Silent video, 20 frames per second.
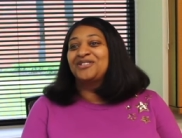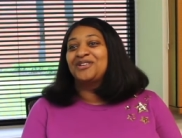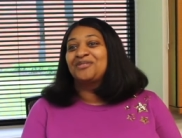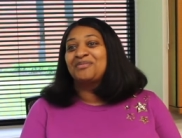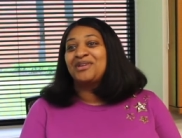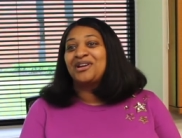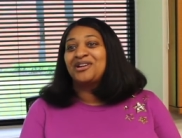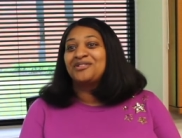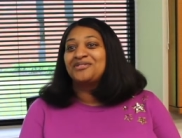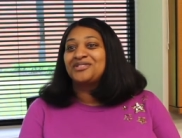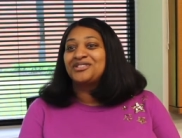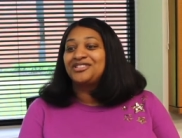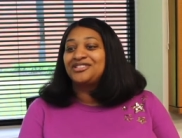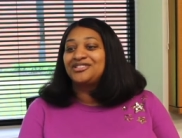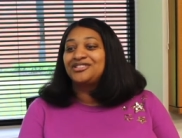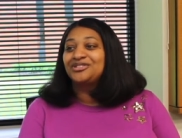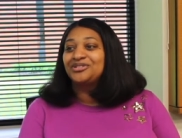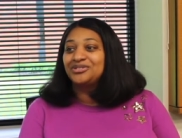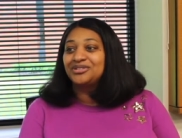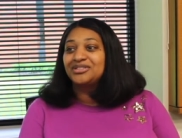no matter what
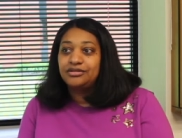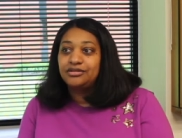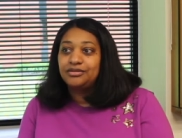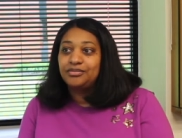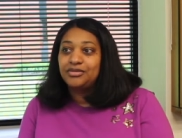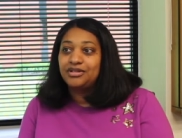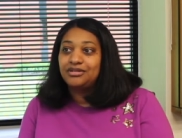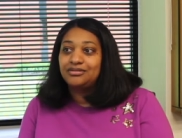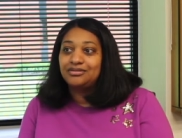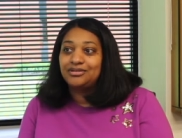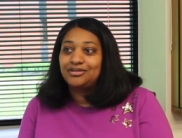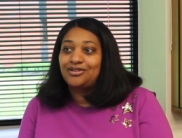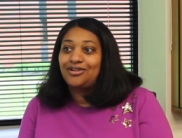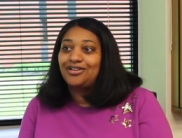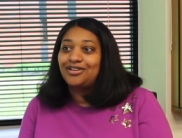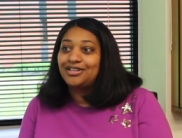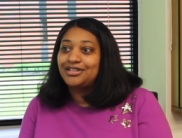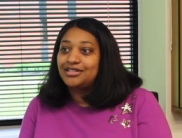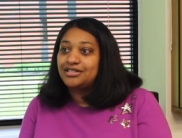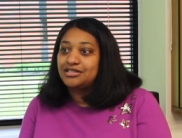you're doing i mean we're
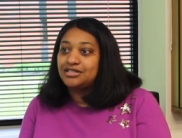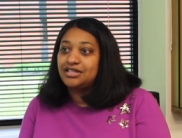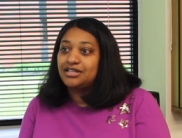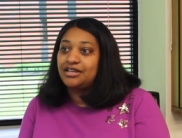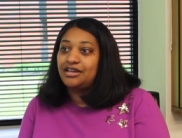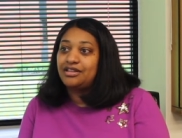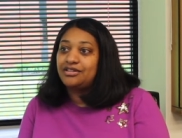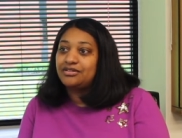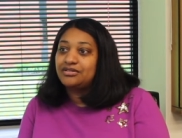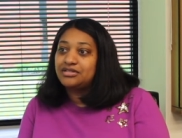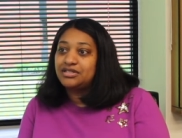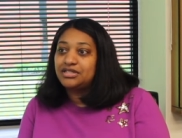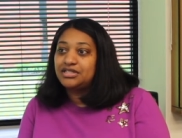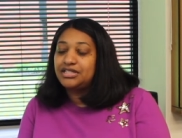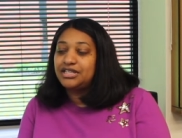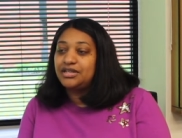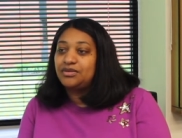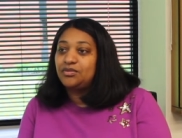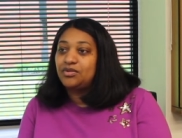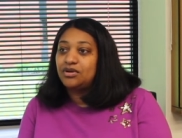all in this together it's a
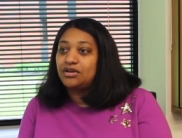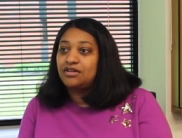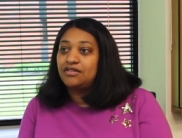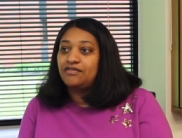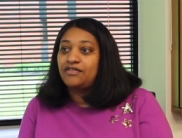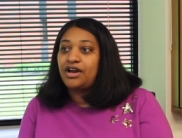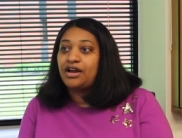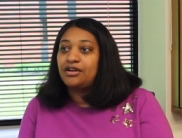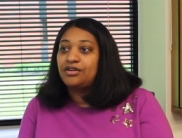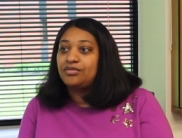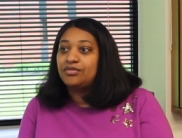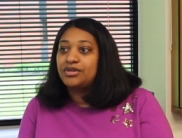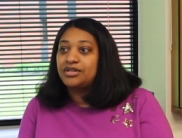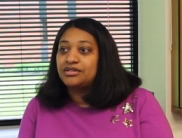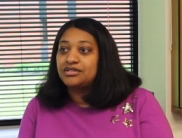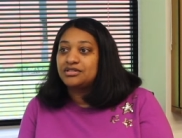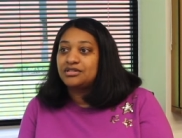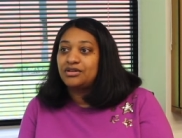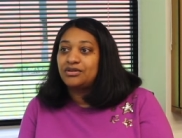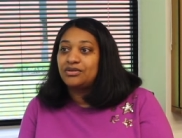teamwork
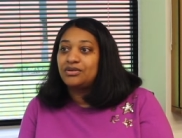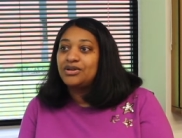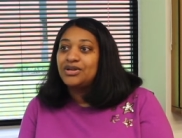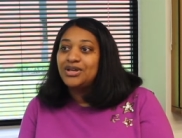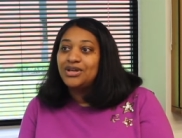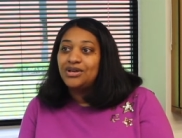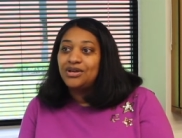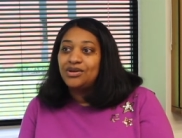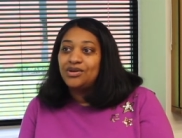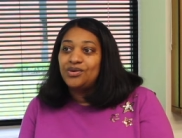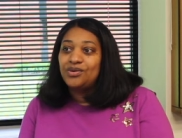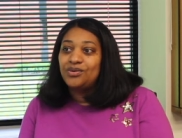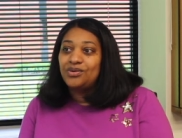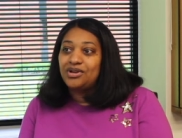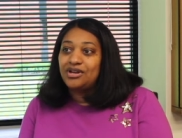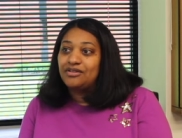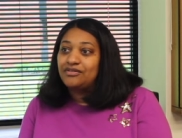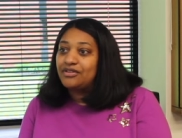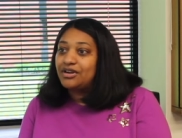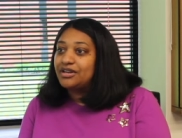environment so
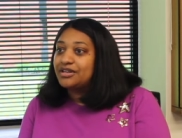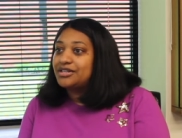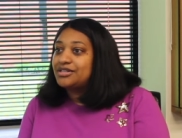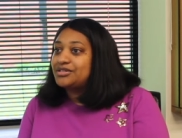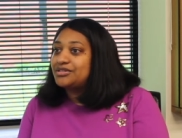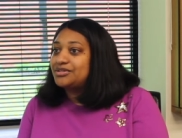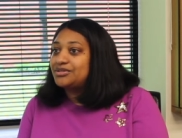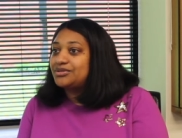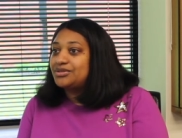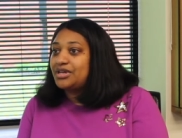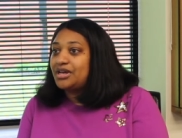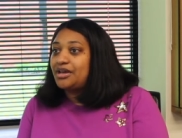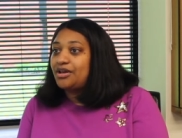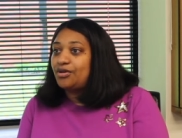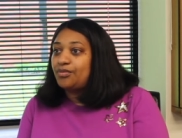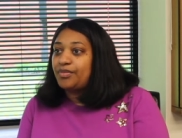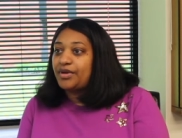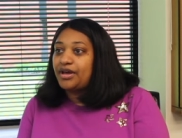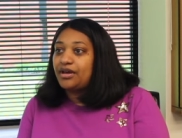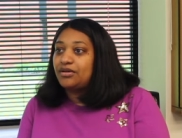whatever i can do to
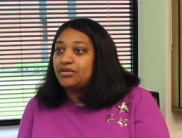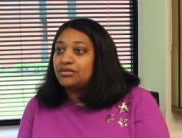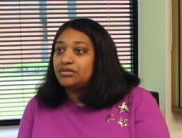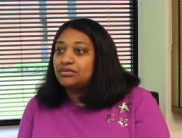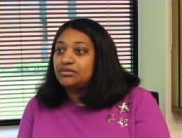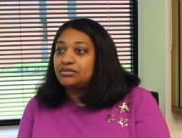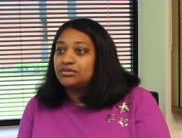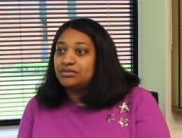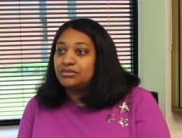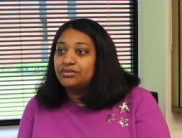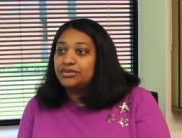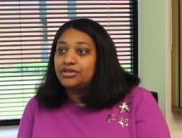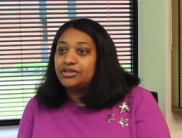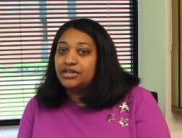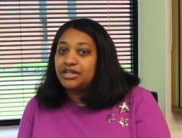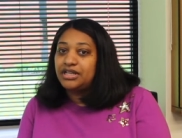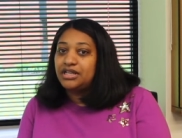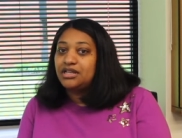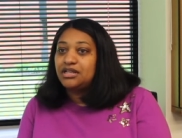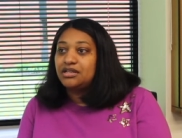help out where
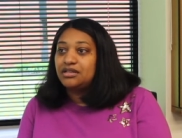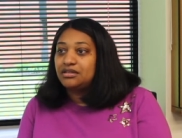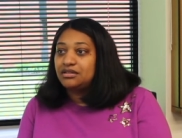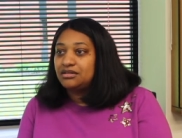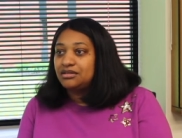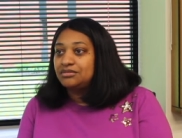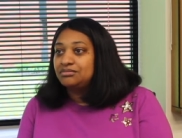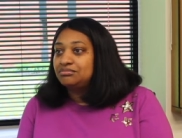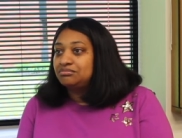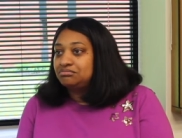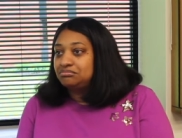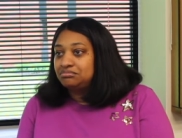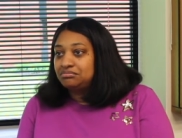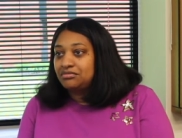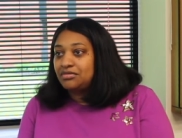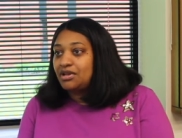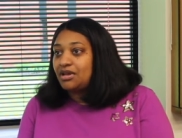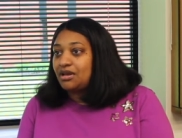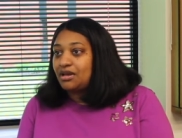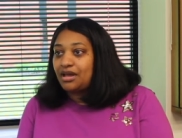needed
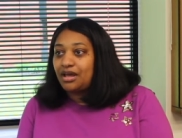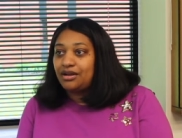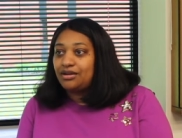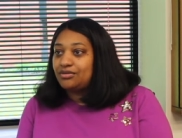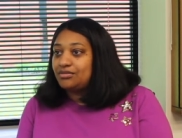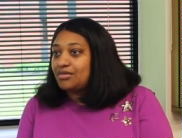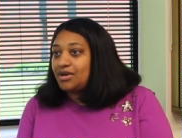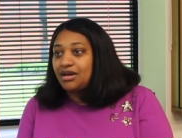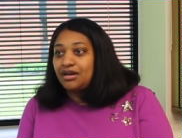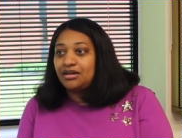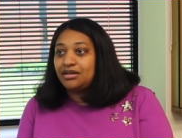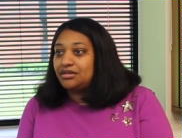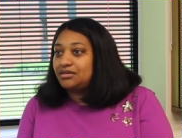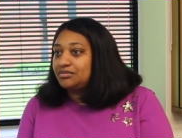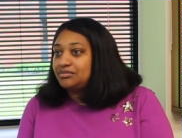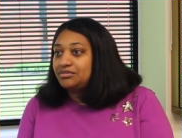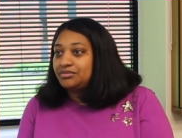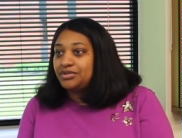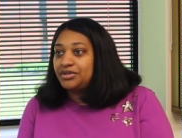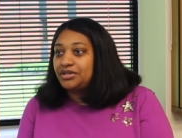I don't
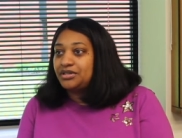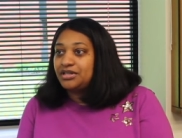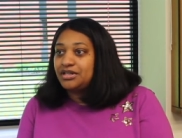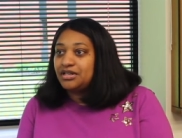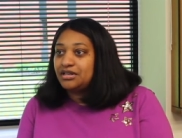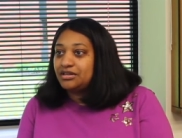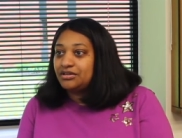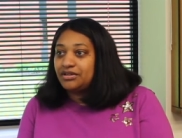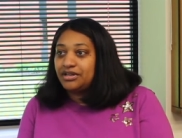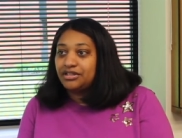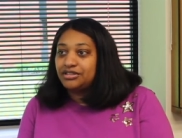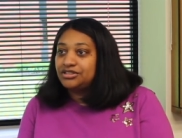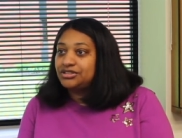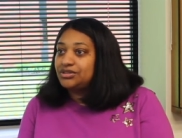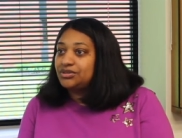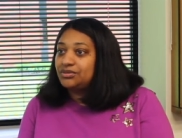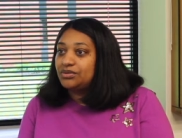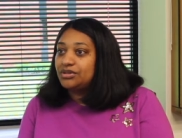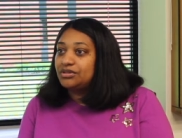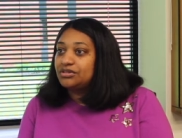mind putting in a little
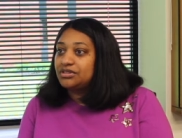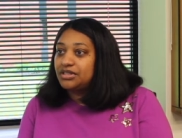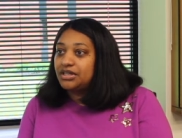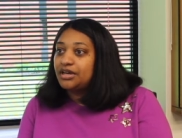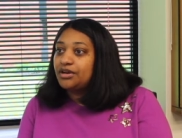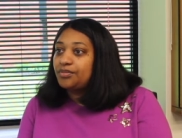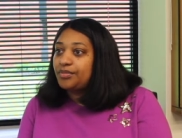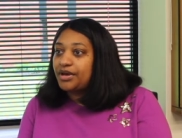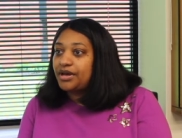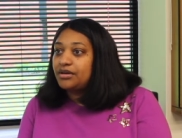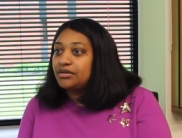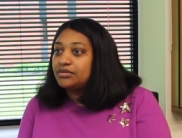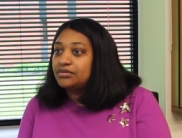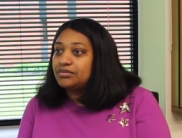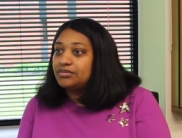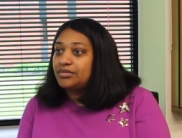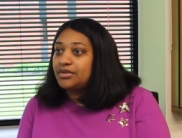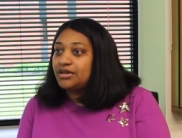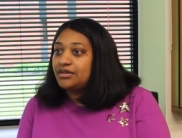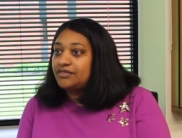extra work to help
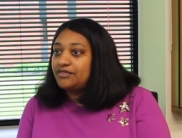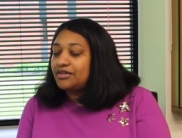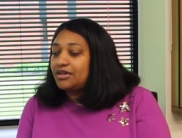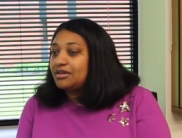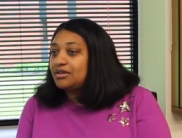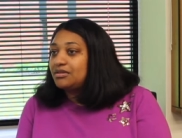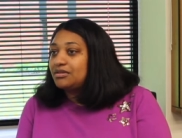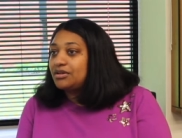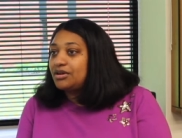out my fellow